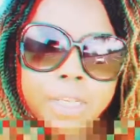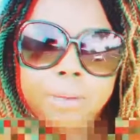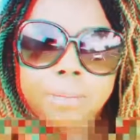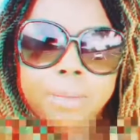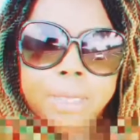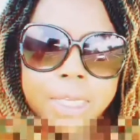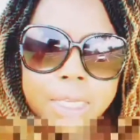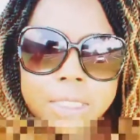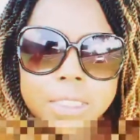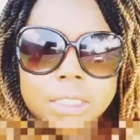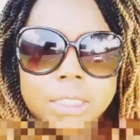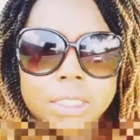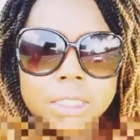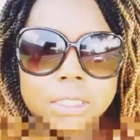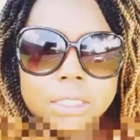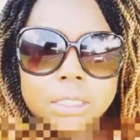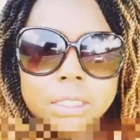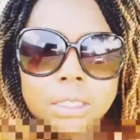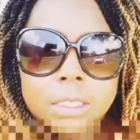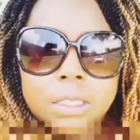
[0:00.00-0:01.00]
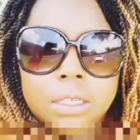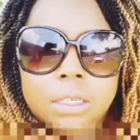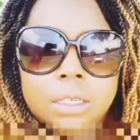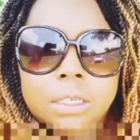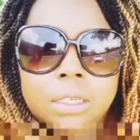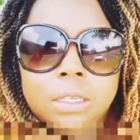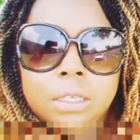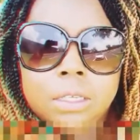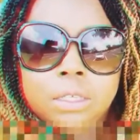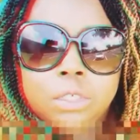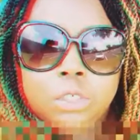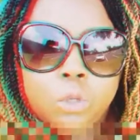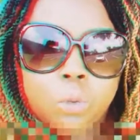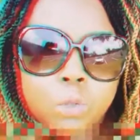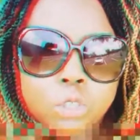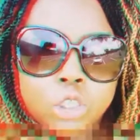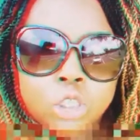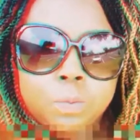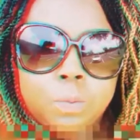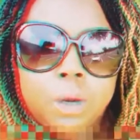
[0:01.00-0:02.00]
you mean business.
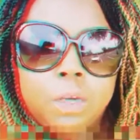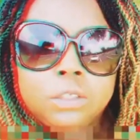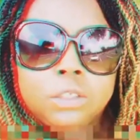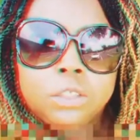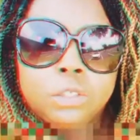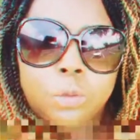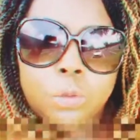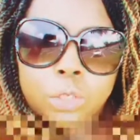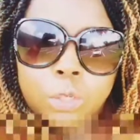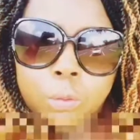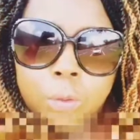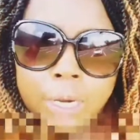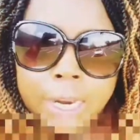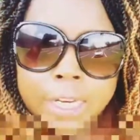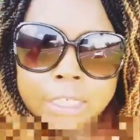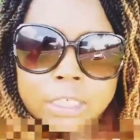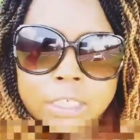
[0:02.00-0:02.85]
Do what you're supposed to do in a